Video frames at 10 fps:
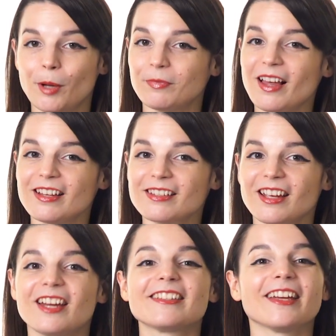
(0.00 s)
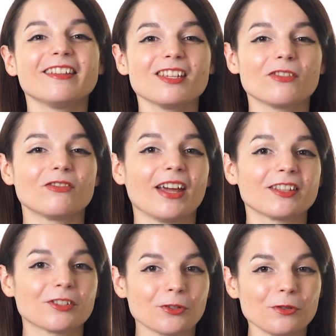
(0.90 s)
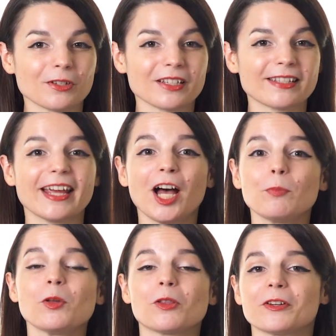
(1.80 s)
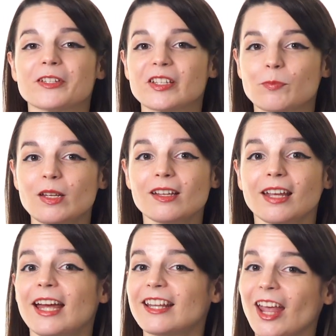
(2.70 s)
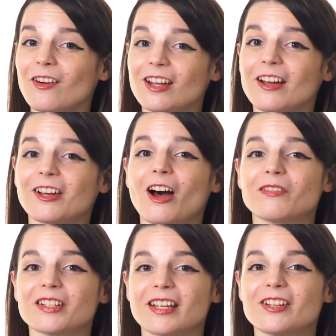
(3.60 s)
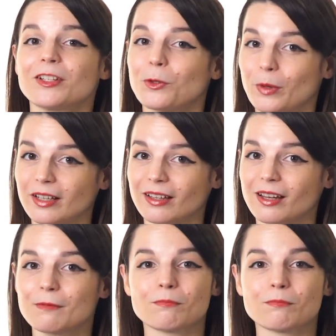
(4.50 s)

plus tons of advanced tools to help you learn to speak and carry on a conversation quickly.